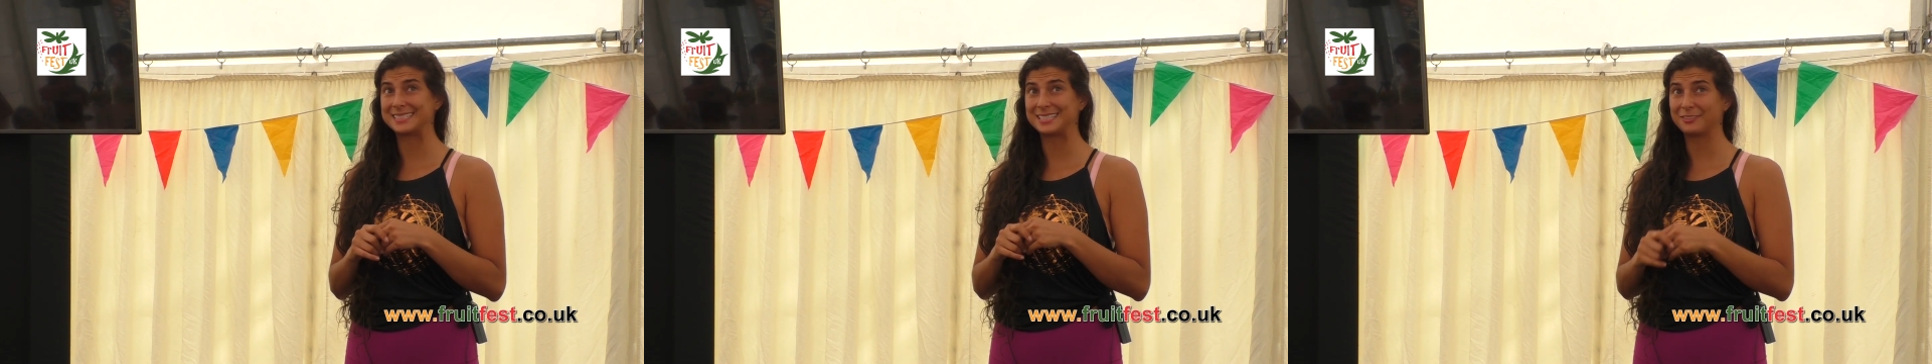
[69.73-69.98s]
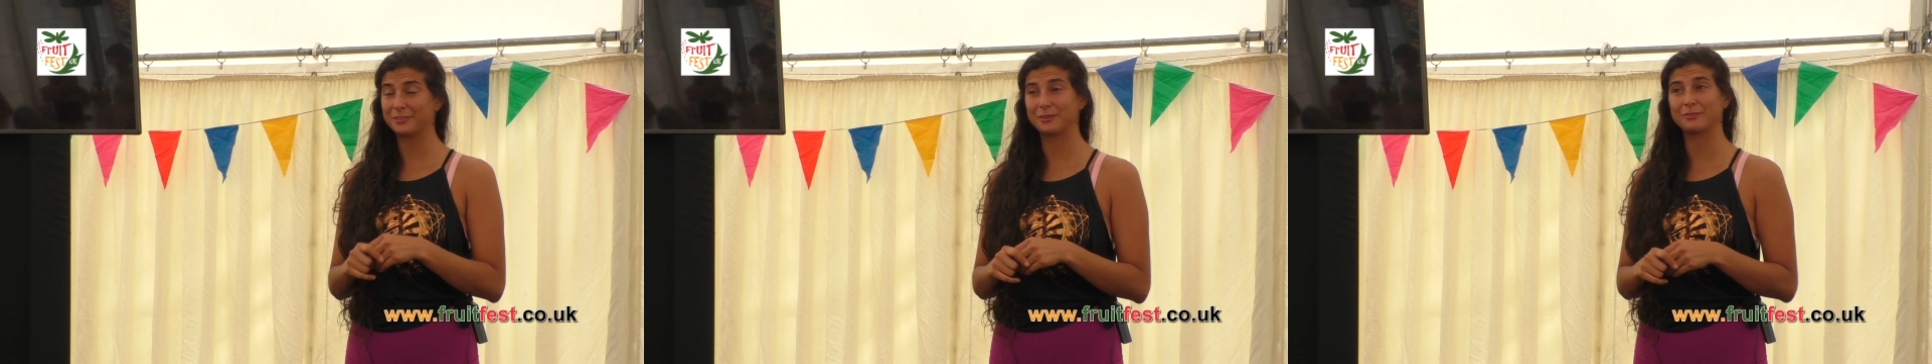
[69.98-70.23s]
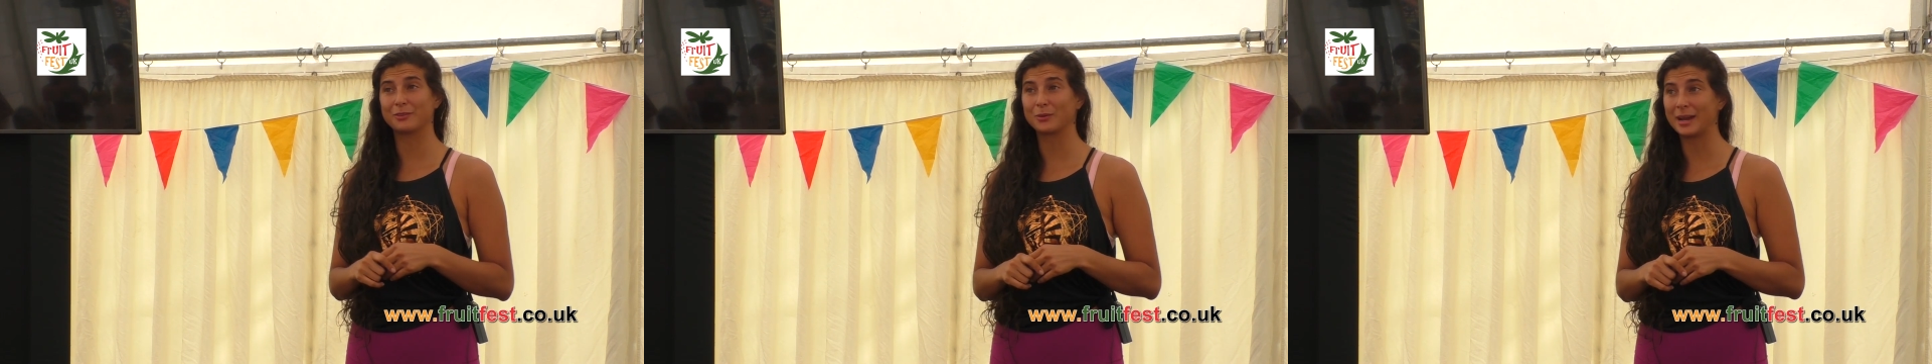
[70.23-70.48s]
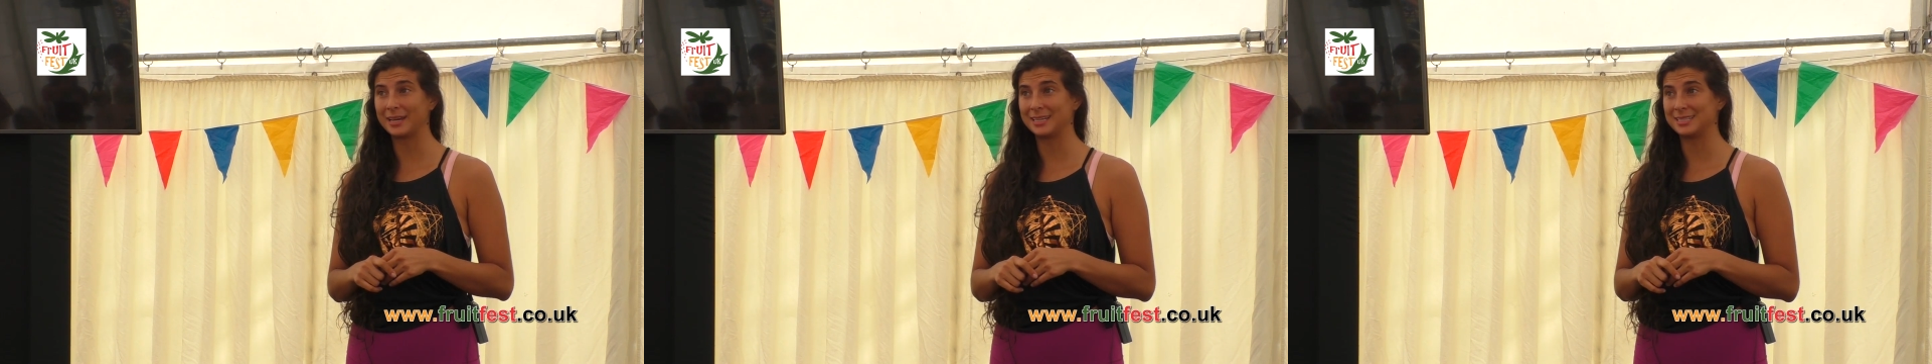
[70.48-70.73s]
different
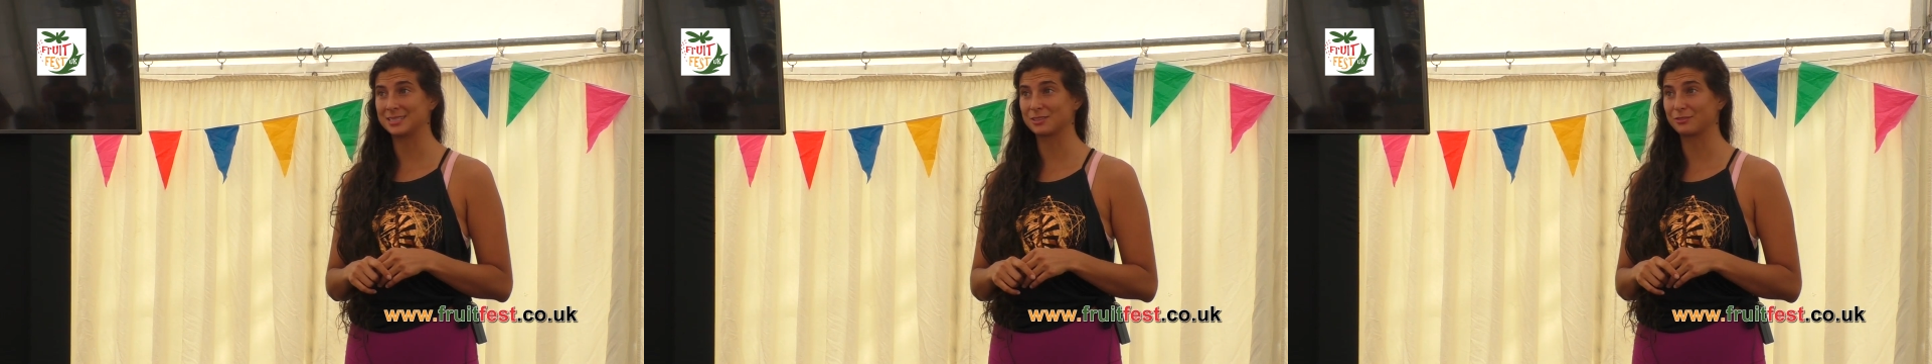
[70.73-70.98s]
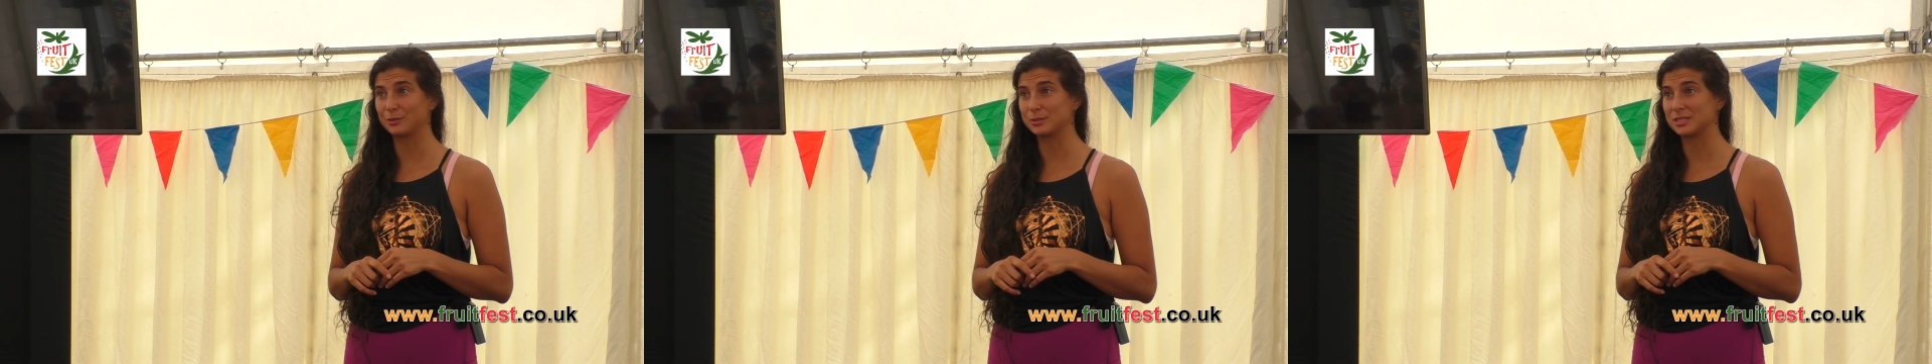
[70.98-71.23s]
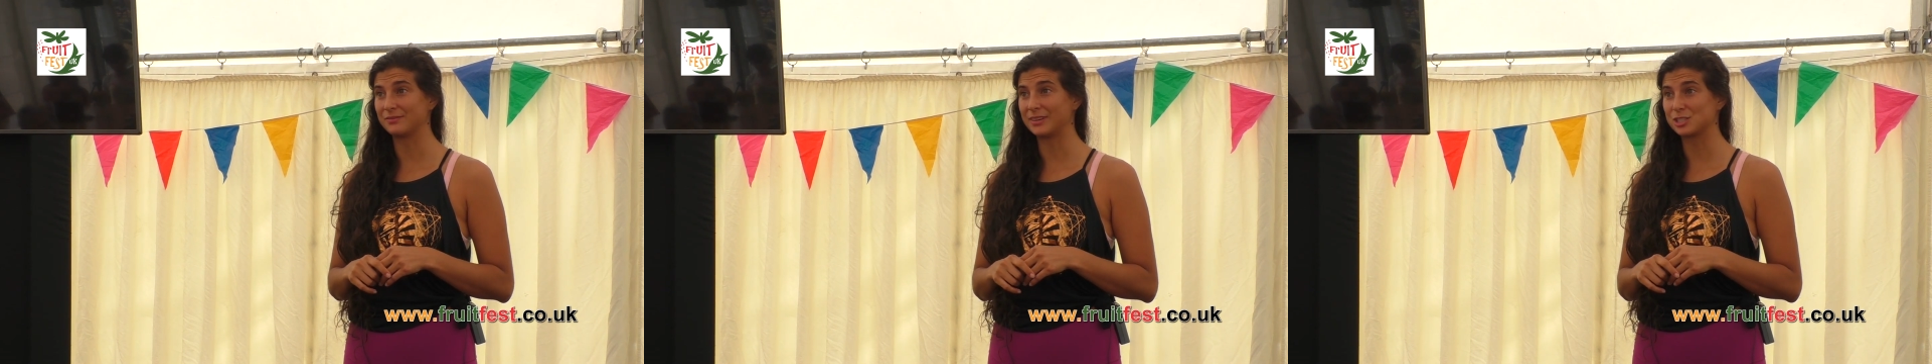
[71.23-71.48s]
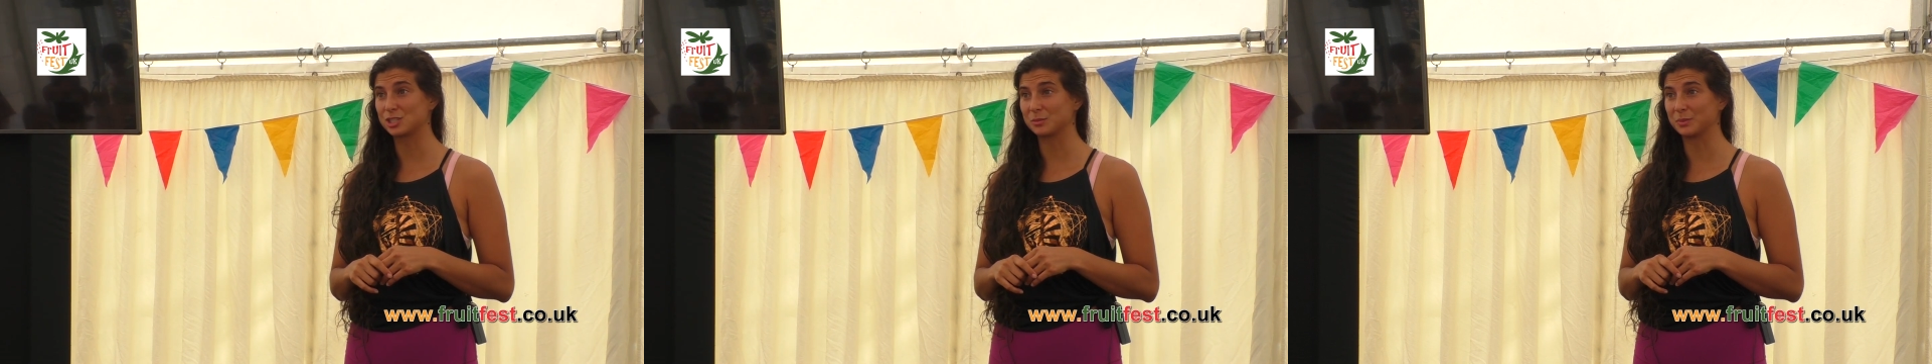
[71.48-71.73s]
varieties of fruits and
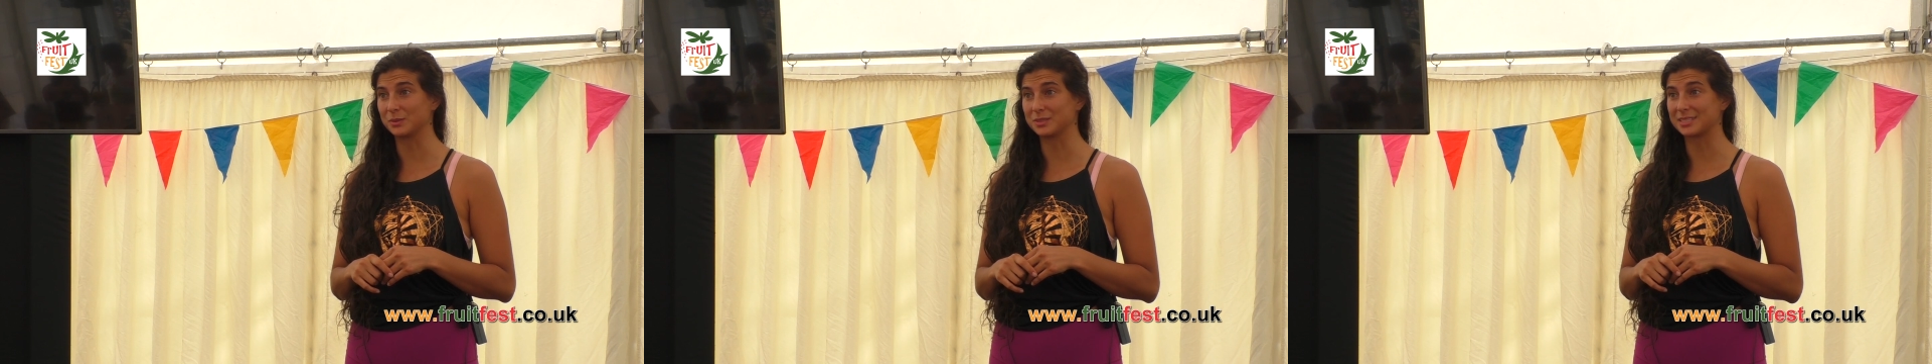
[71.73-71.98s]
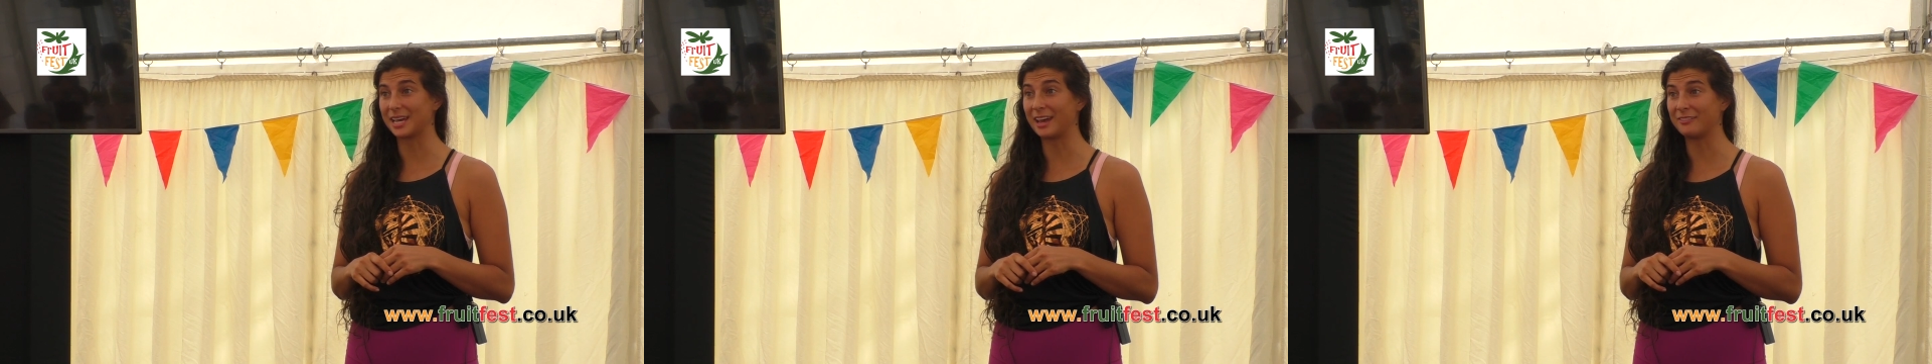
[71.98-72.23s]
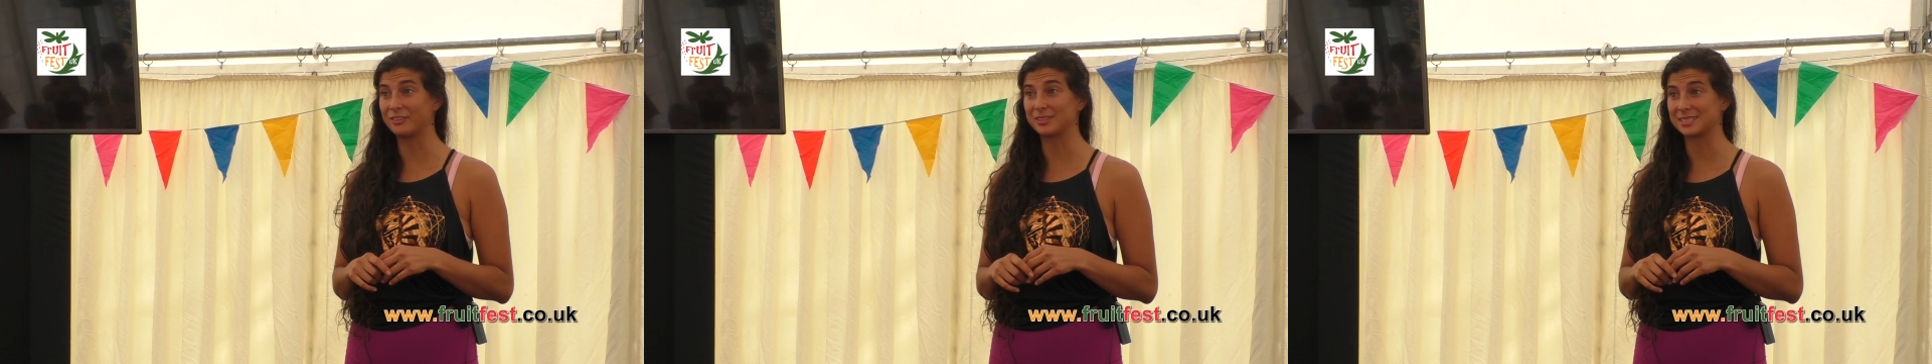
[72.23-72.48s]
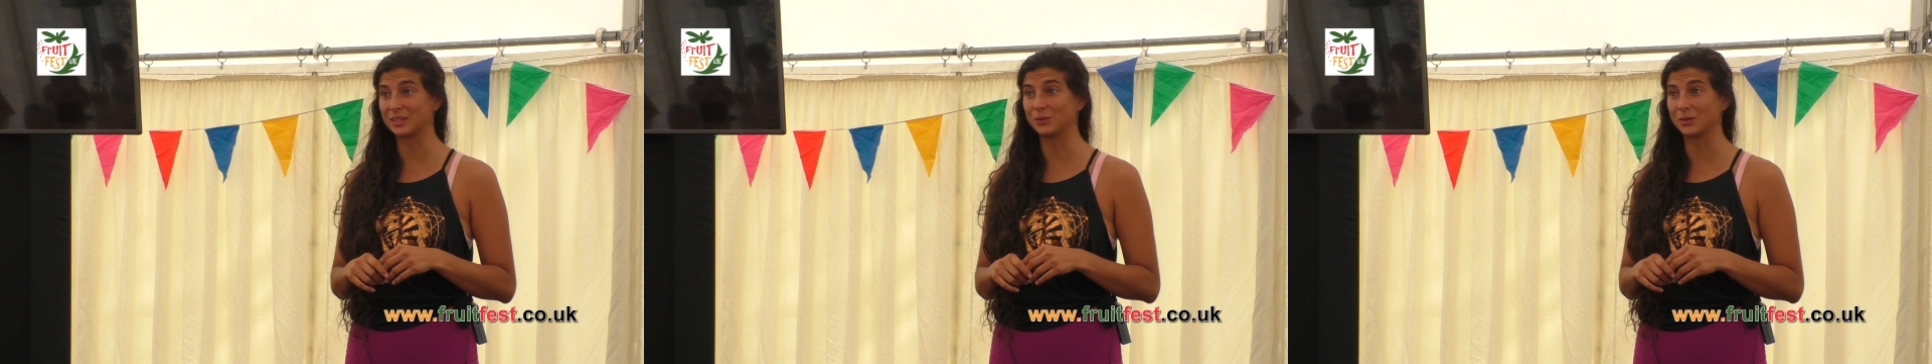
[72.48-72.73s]
vegetables every
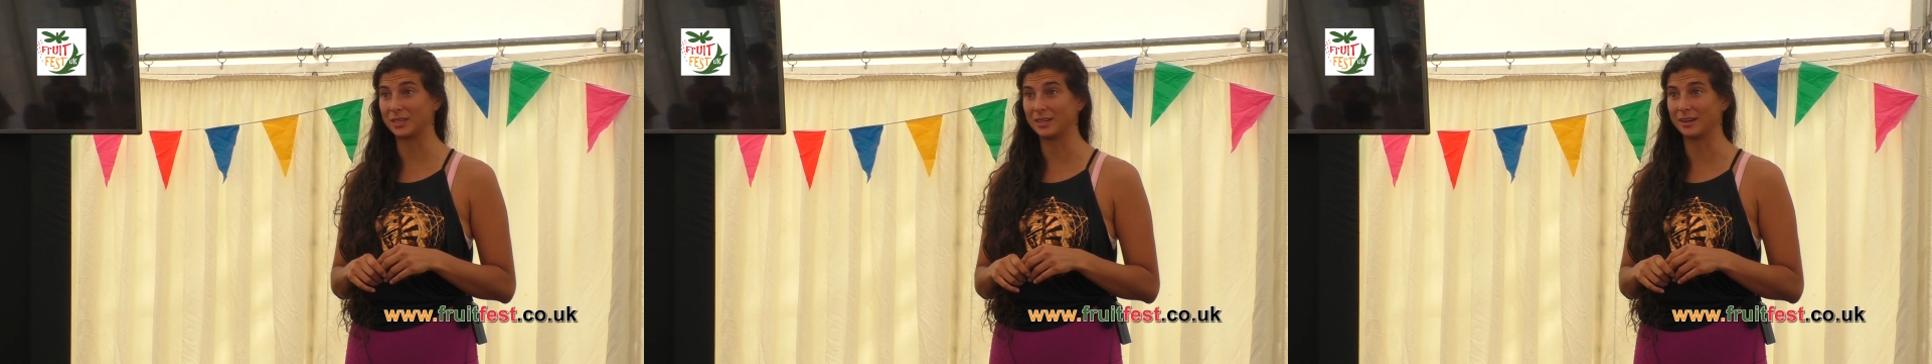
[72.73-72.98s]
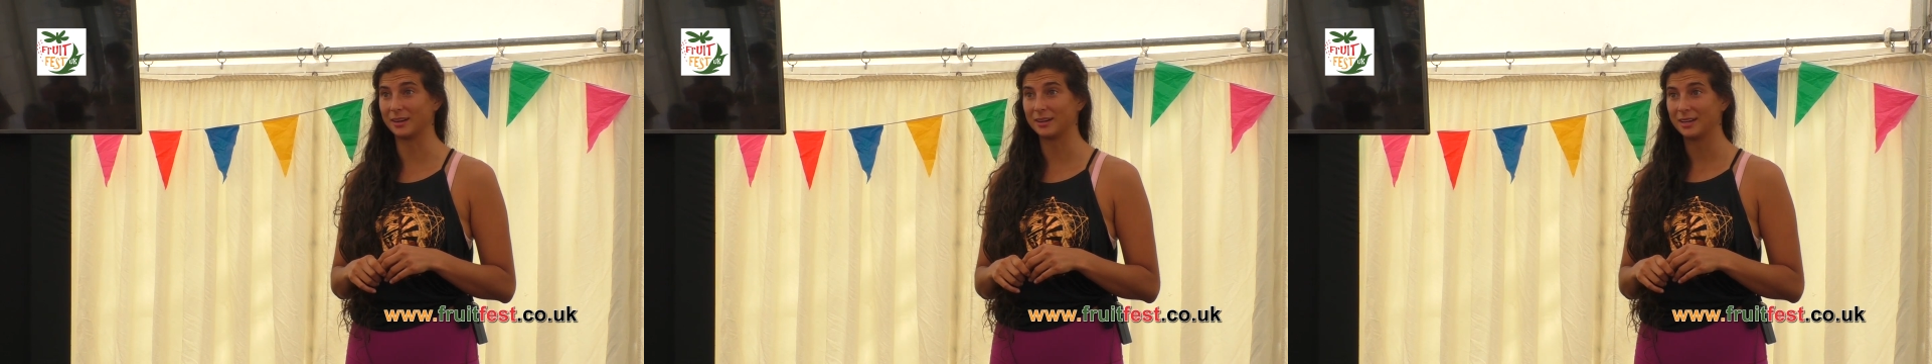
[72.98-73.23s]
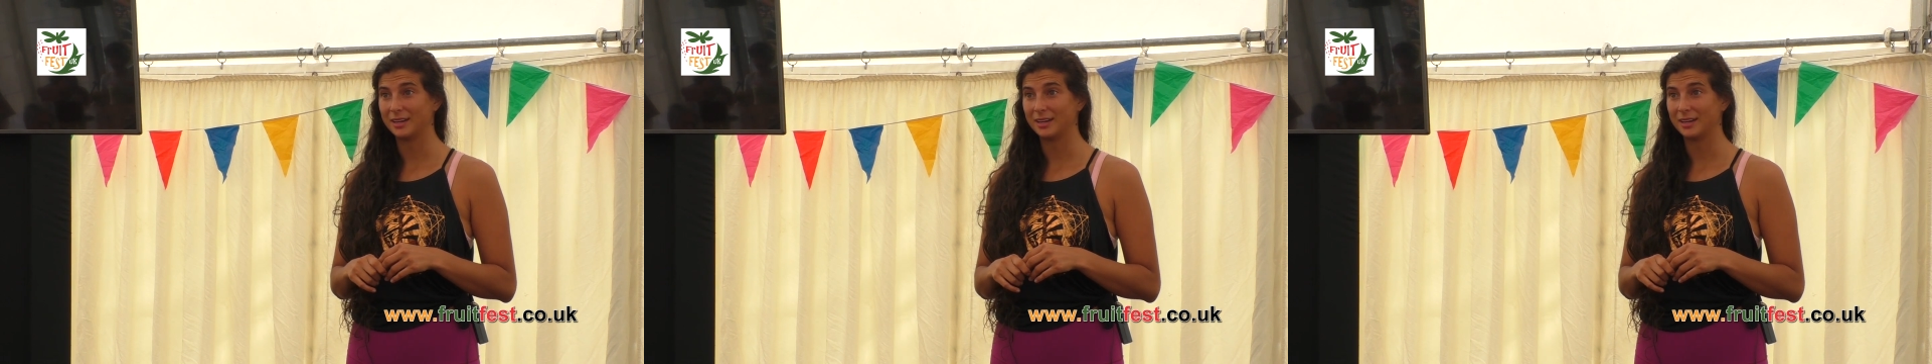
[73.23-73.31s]
single year.